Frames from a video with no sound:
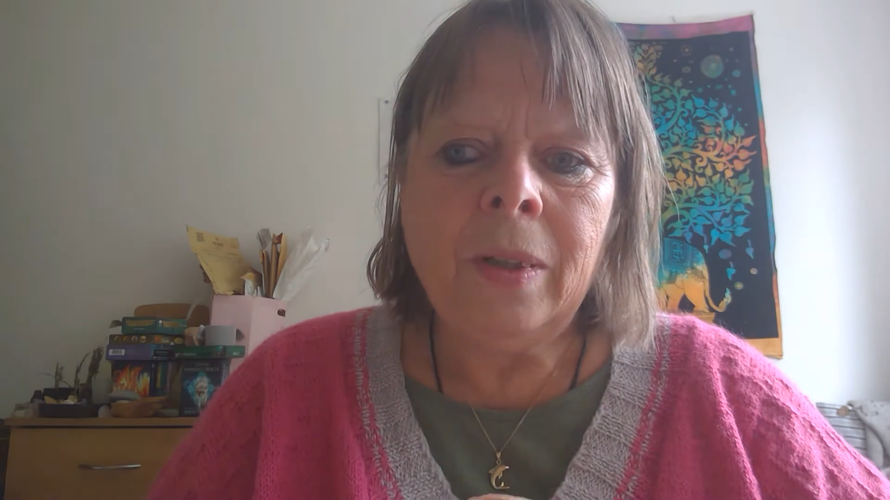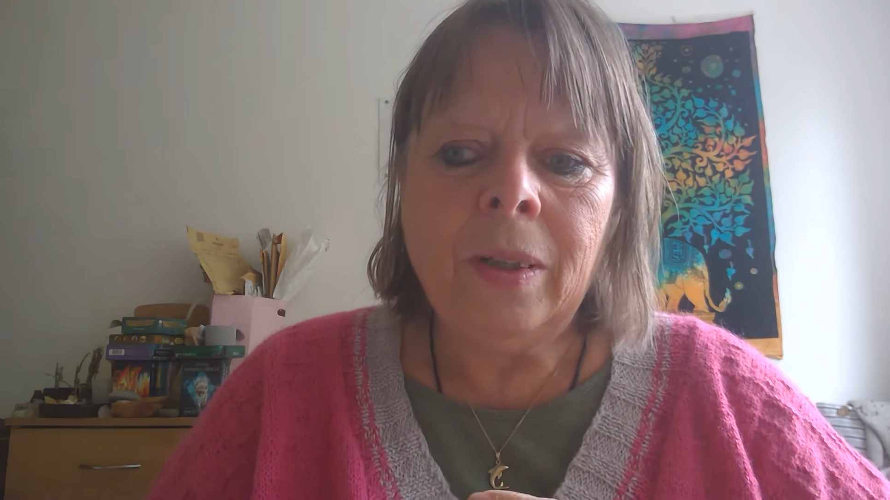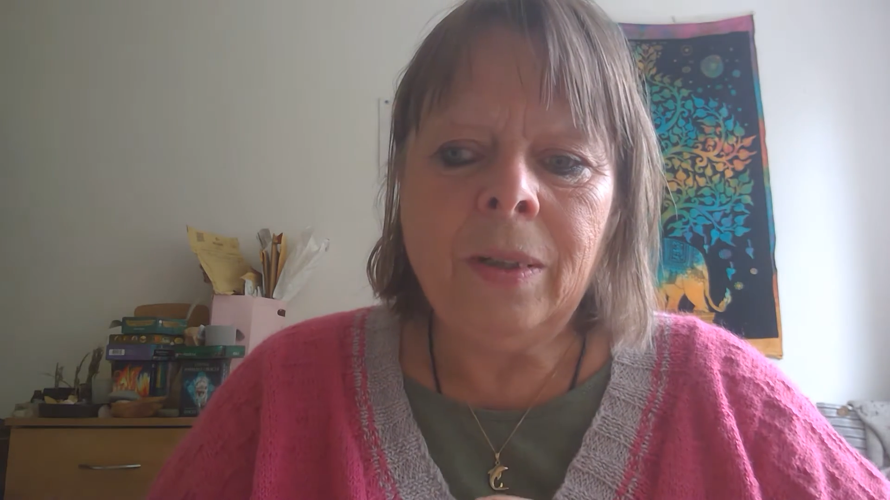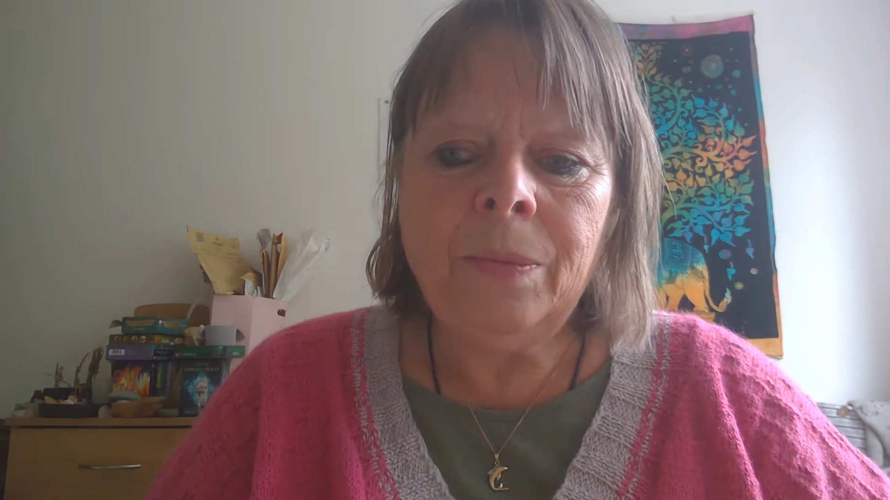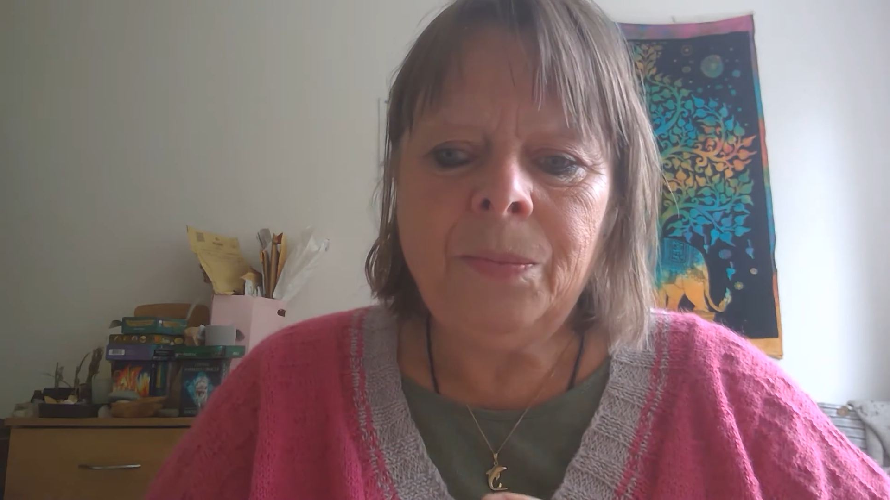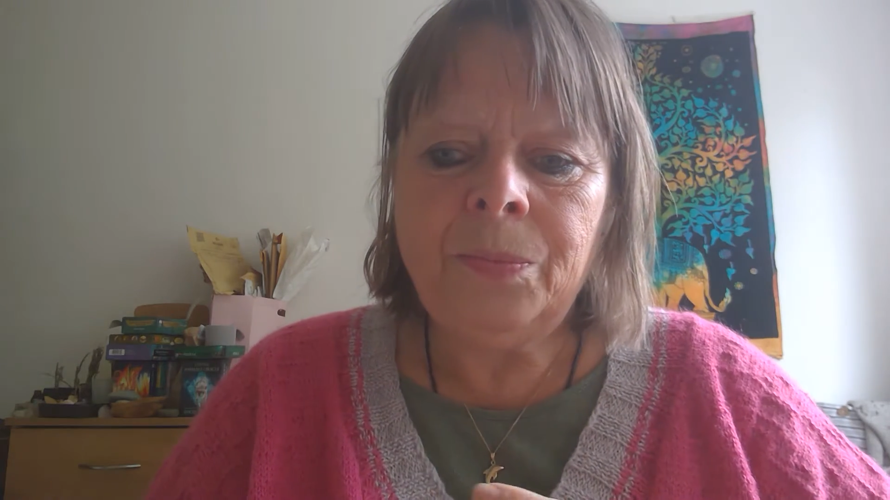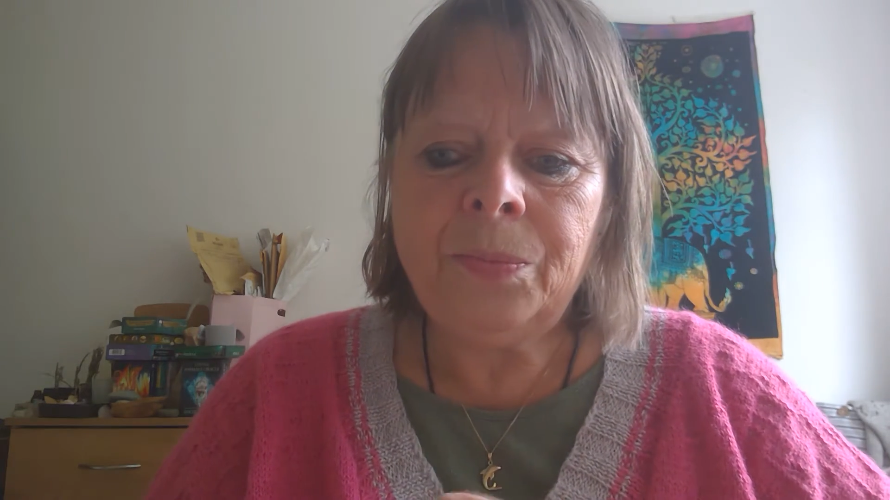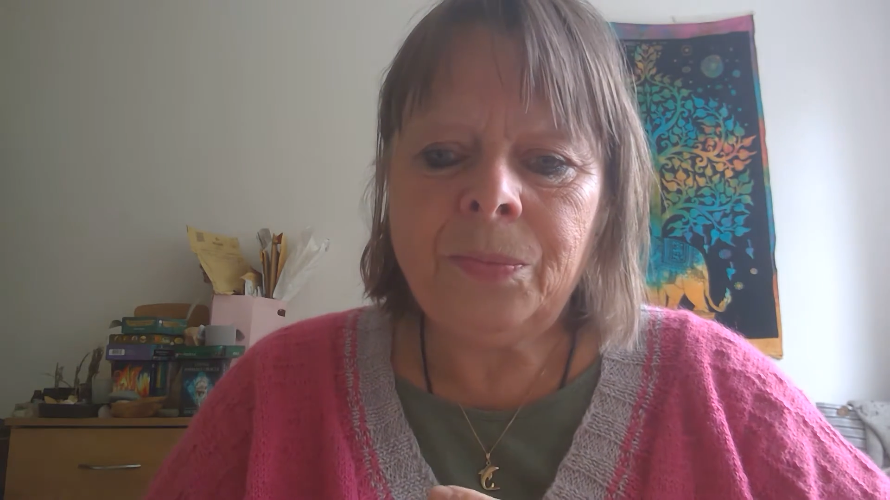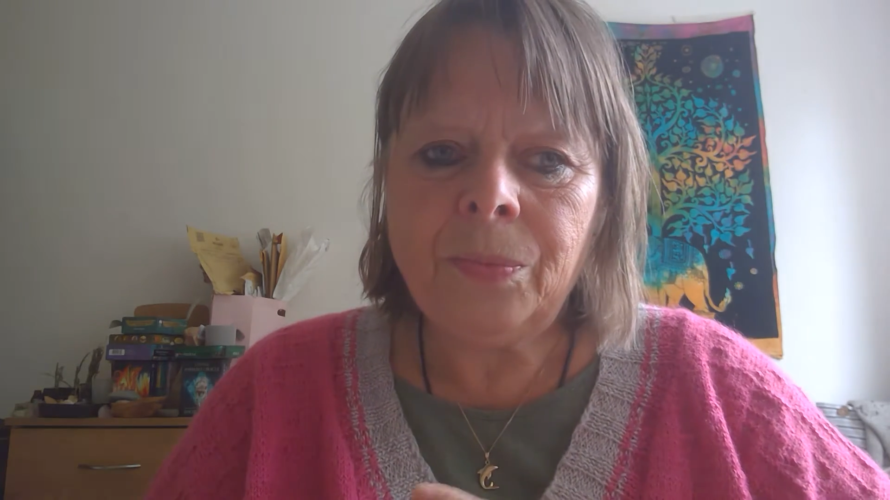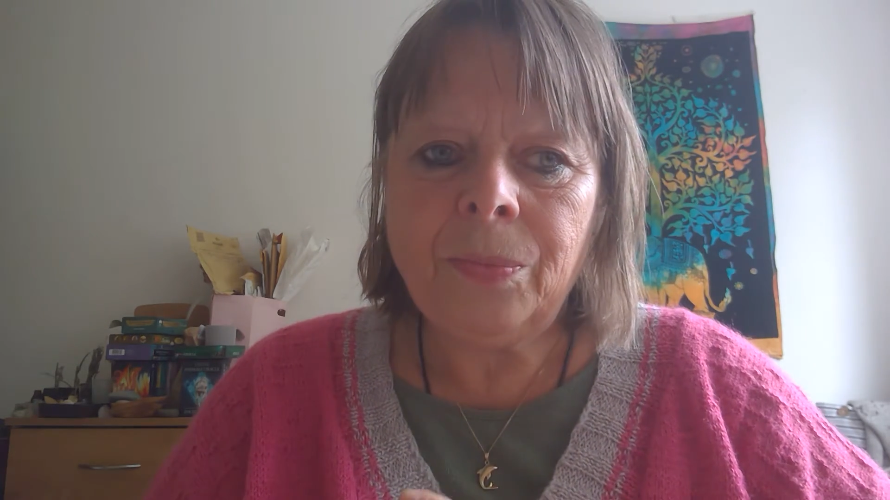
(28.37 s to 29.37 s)

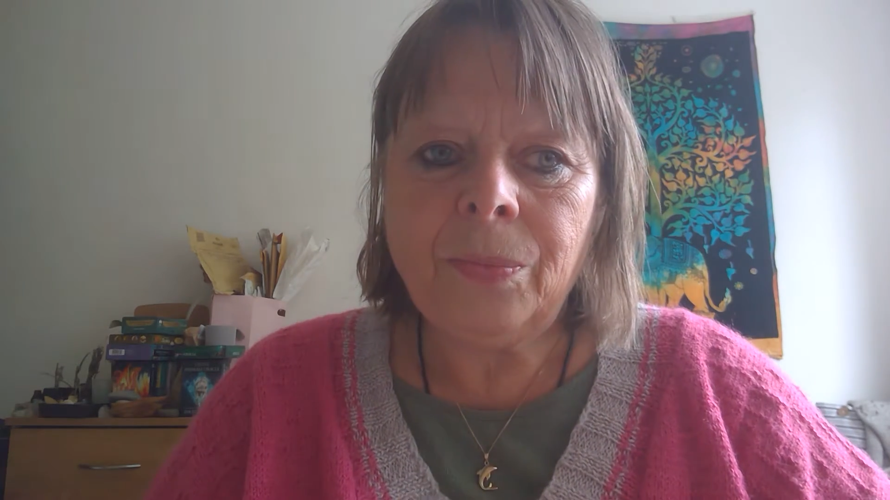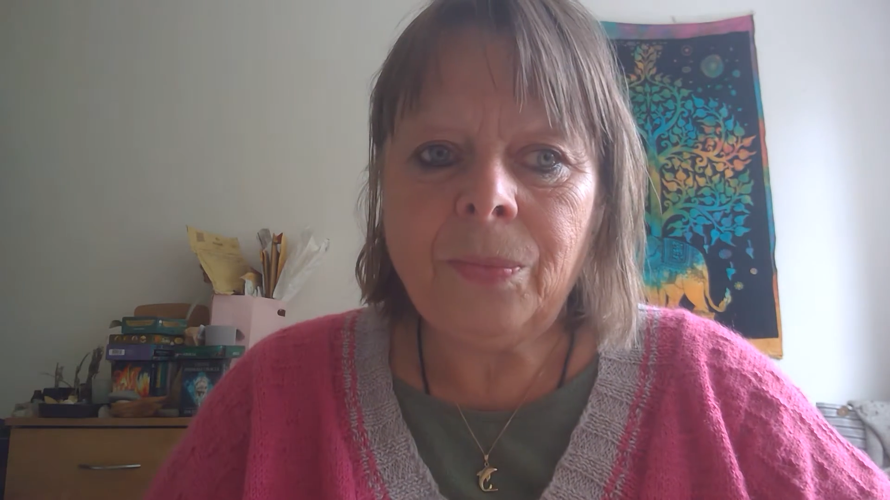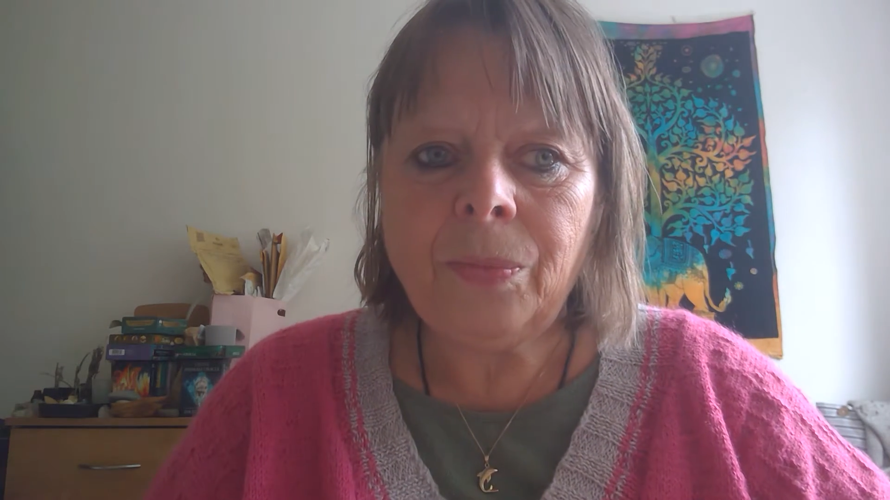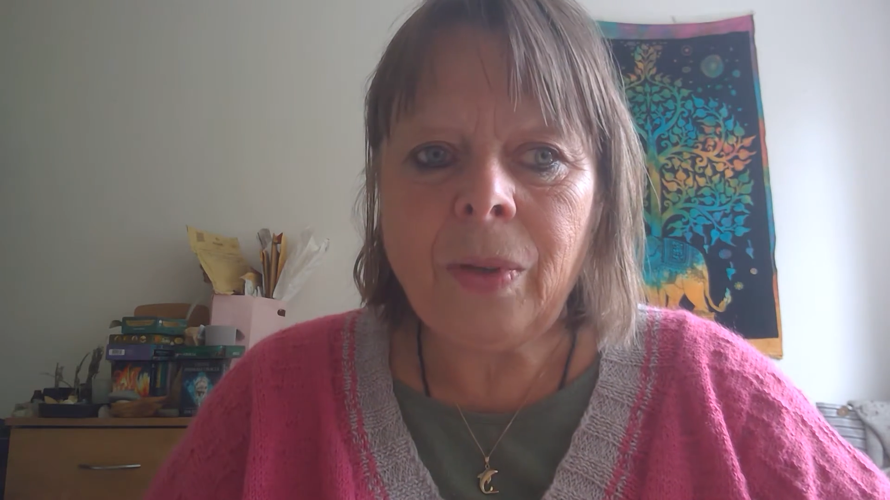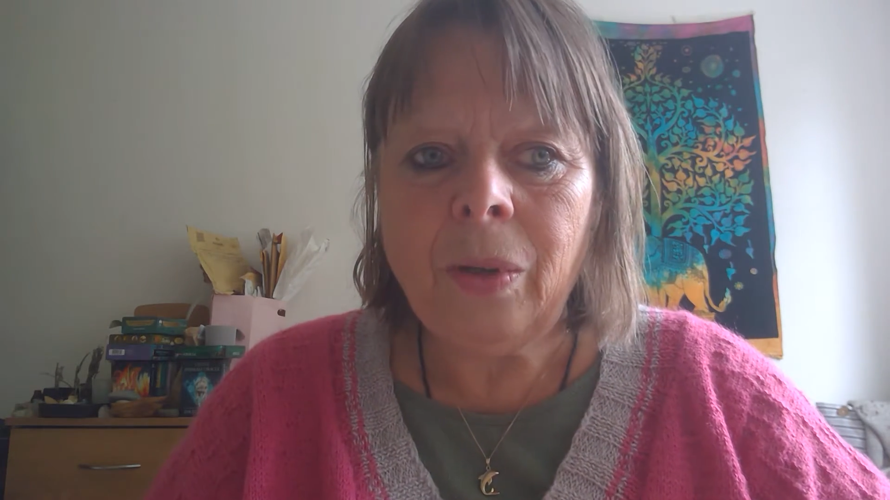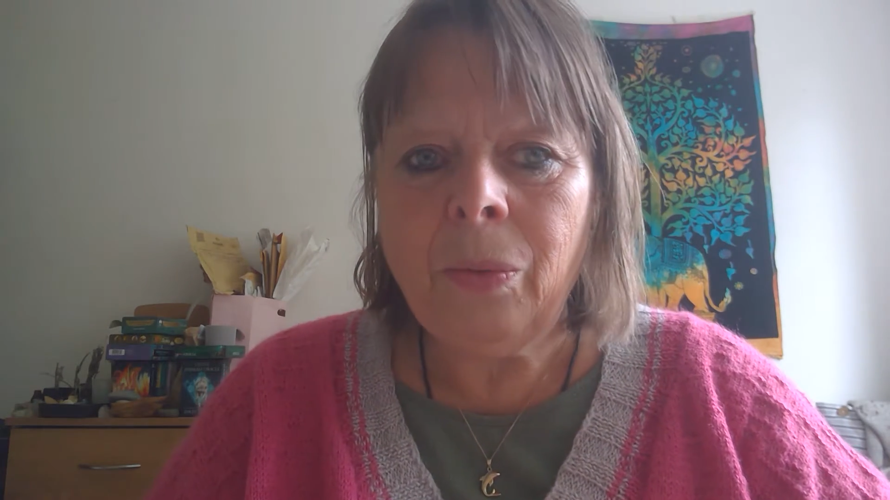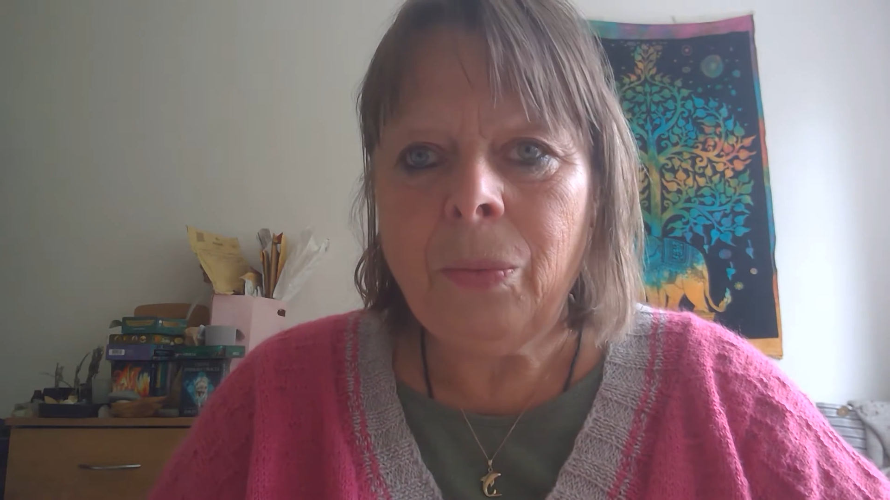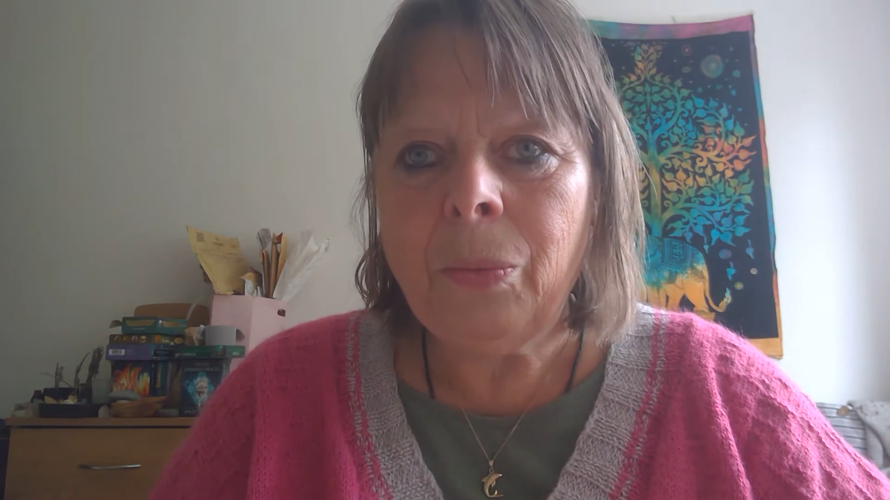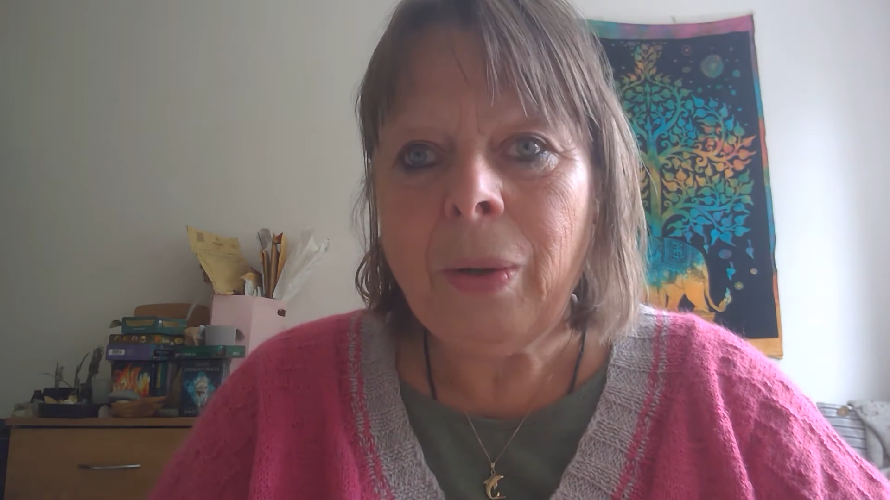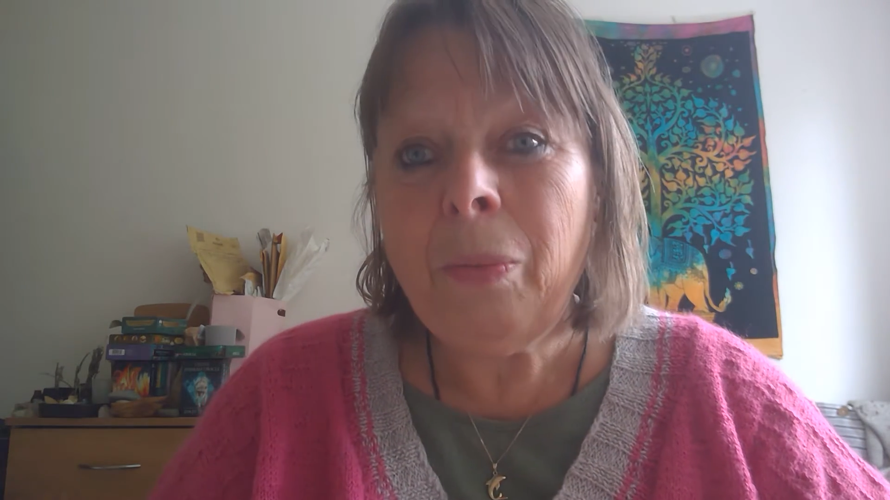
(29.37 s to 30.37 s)
um,
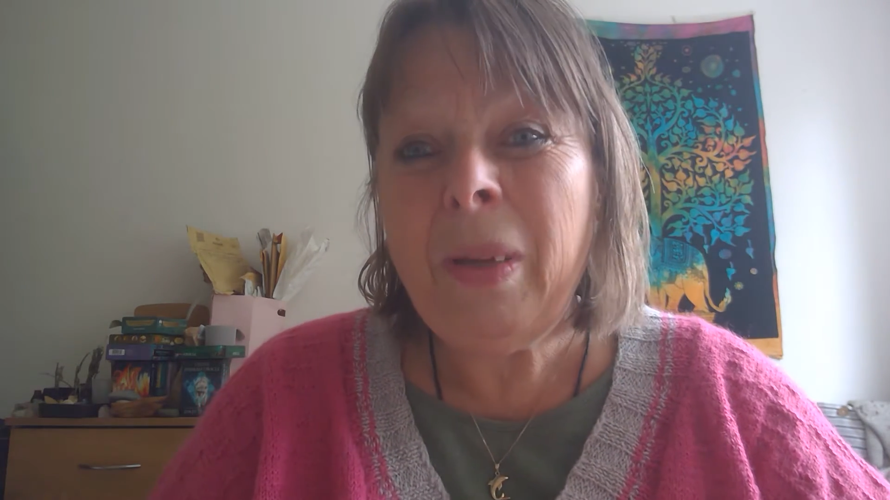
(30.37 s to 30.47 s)
when